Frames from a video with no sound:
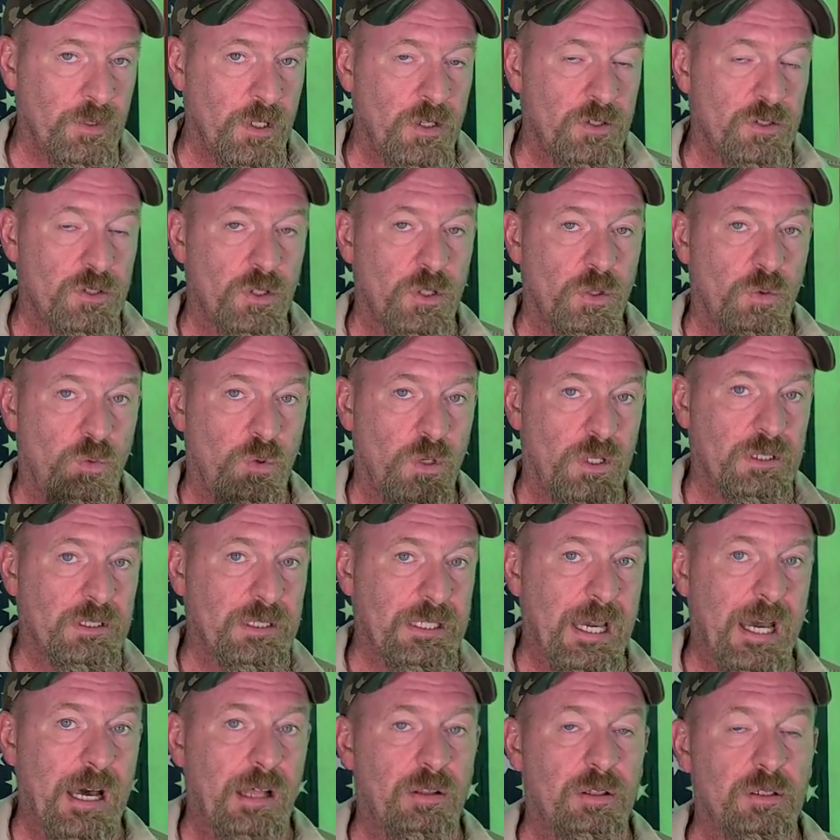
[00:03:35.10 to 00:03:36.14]
So the one
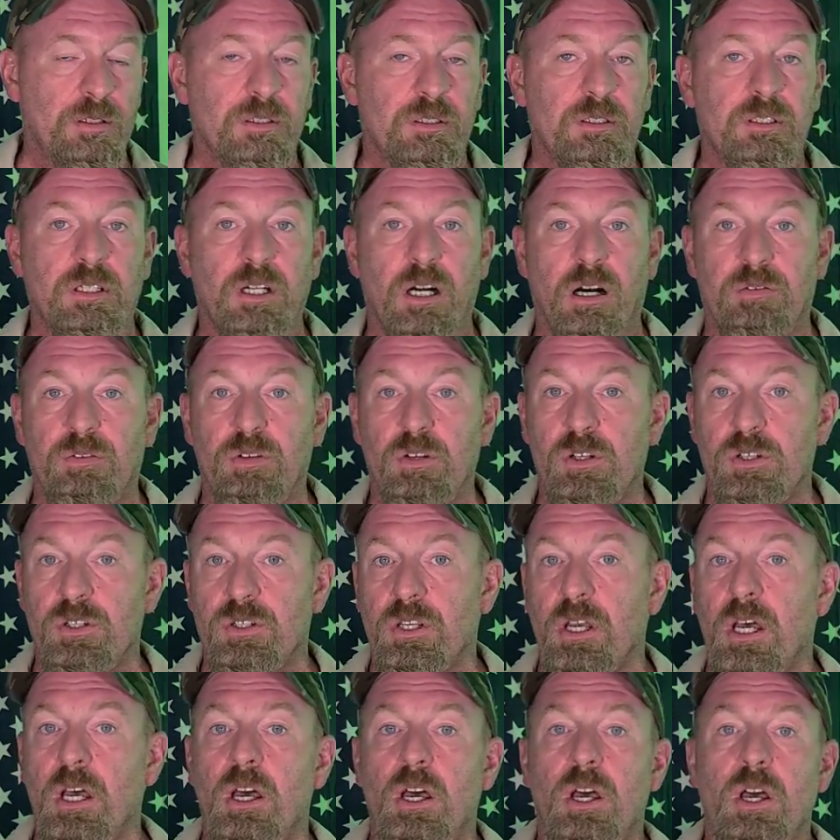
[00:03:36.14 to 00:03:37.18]
gallon covers
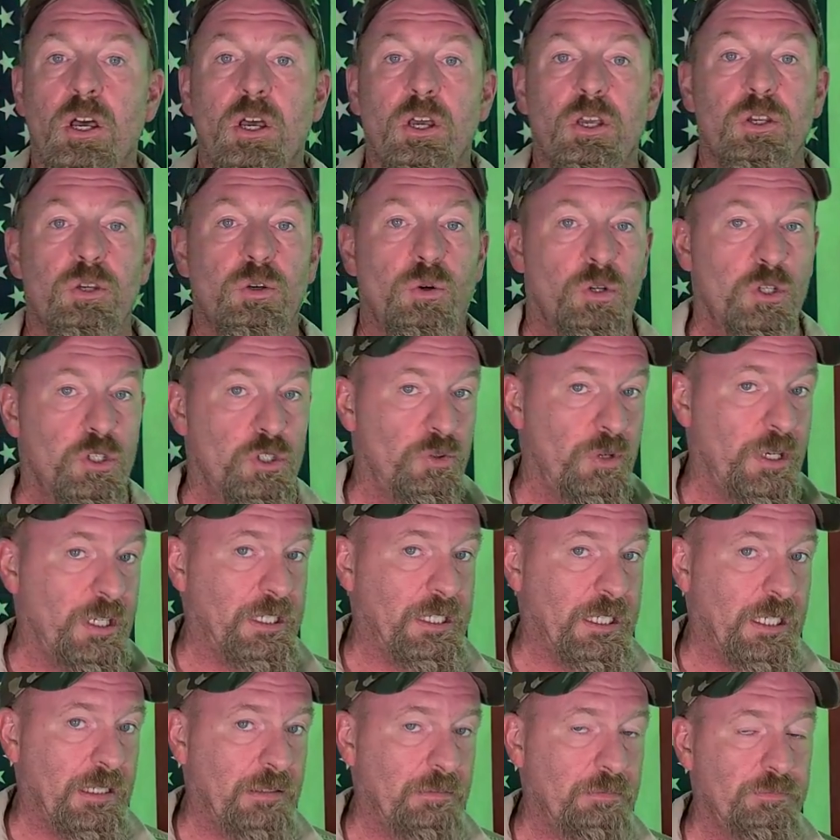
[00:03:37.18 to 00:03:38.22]
your
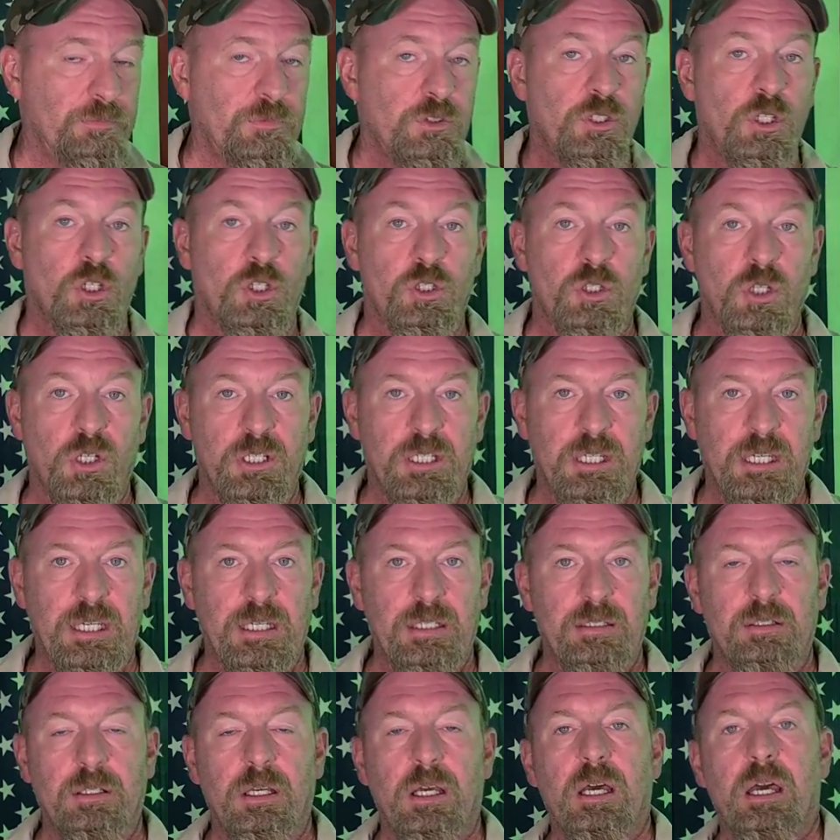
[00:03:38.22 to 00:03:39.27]
drinking, your
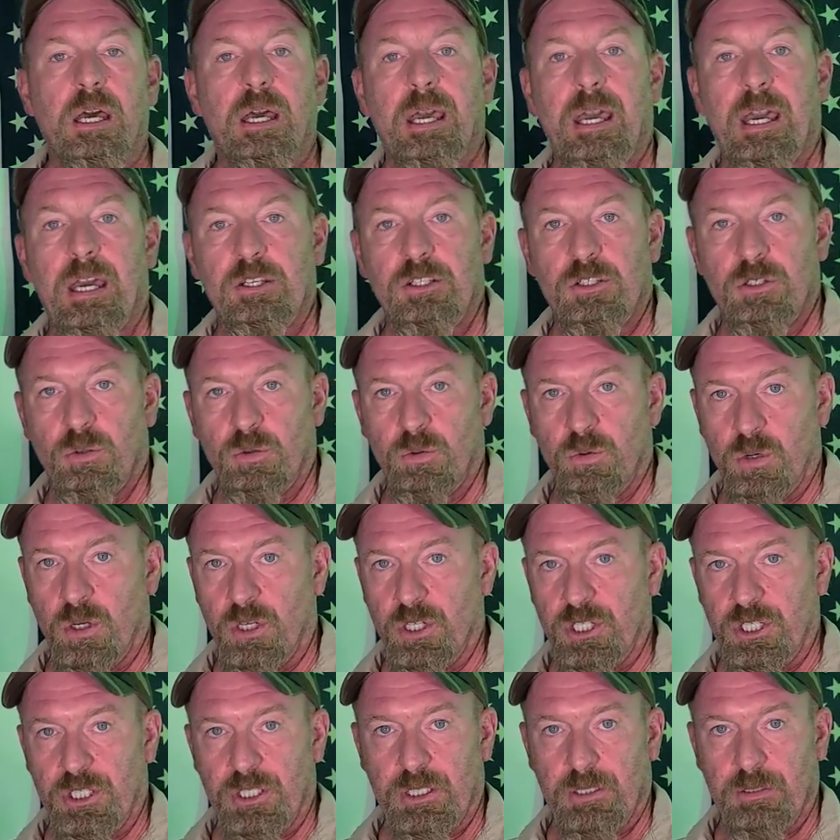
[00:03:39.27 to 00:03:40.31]
cooking, and your
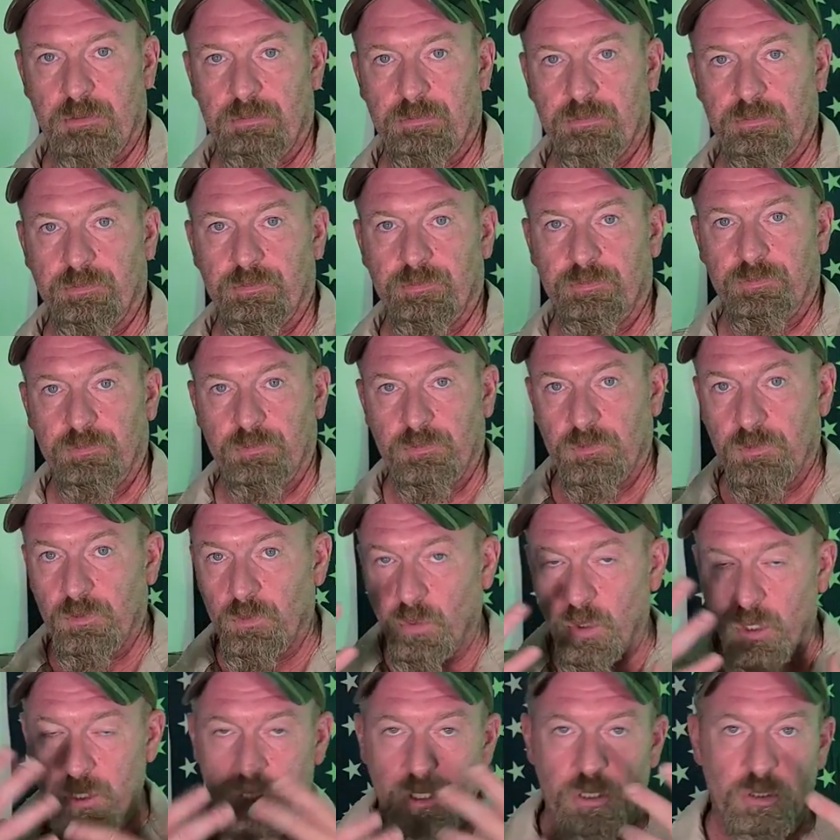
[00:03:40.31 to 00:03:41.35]
washing.
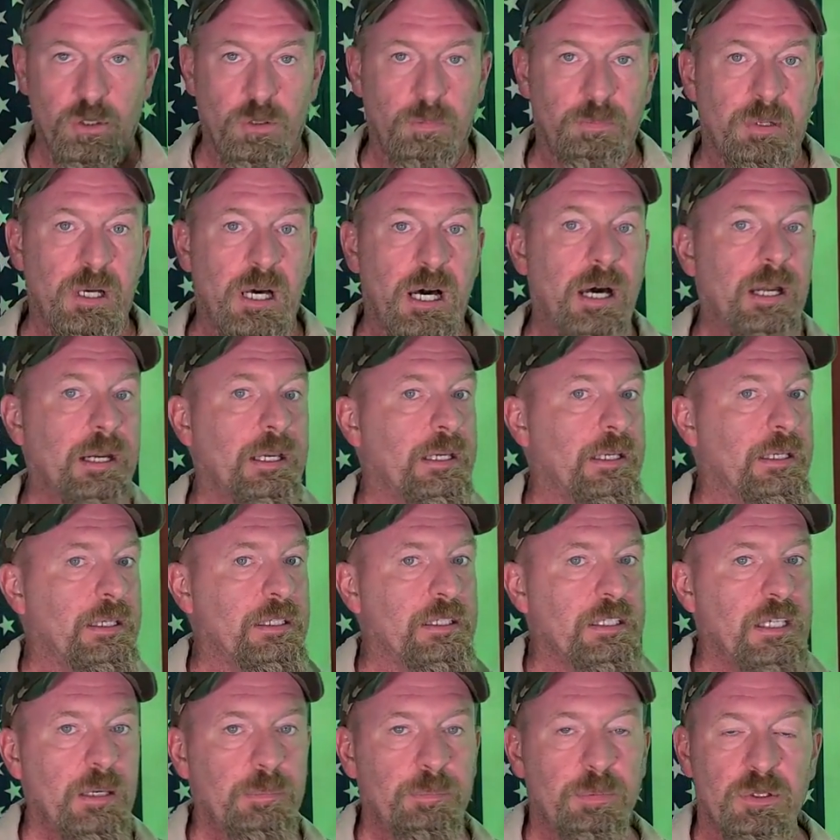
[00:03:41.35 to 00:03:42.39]
Washing your body,
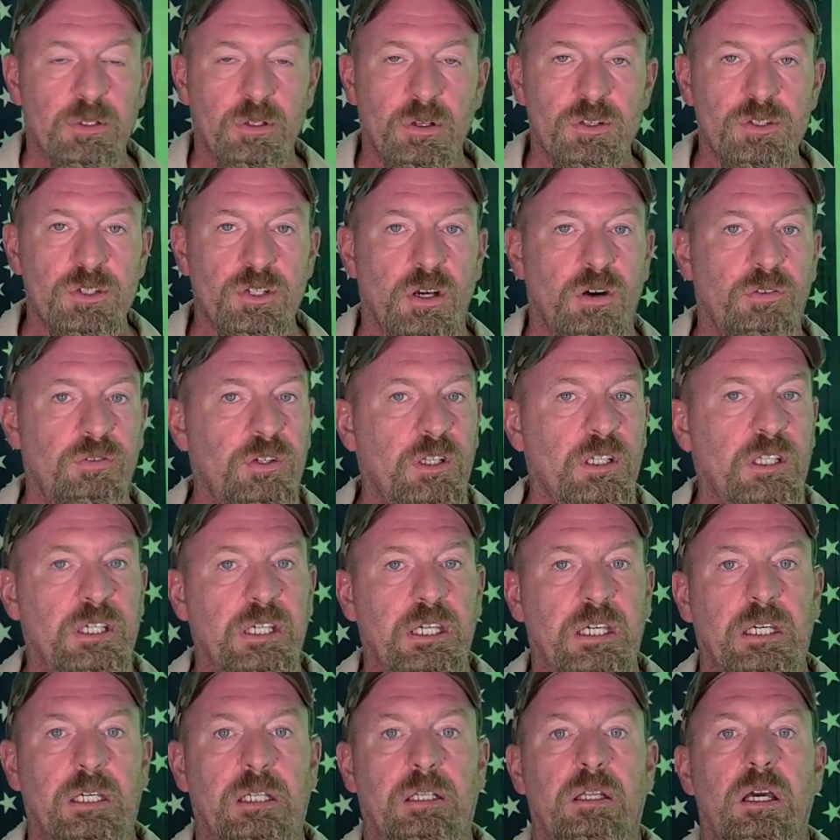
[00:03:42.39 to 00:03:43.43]
keeping yourself
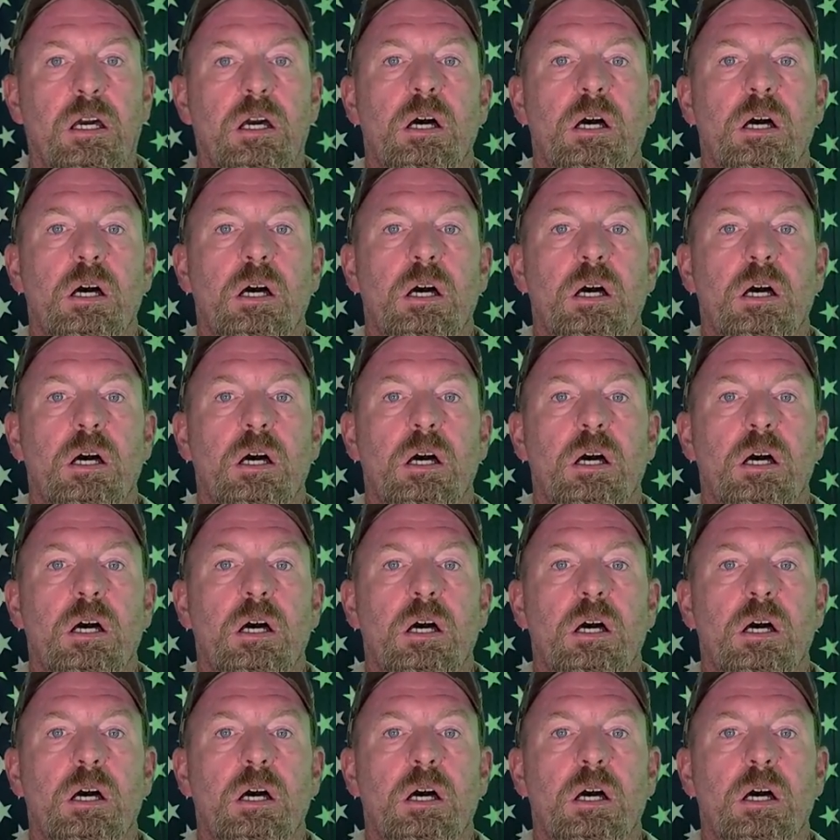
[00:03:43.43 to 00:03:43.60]
clean,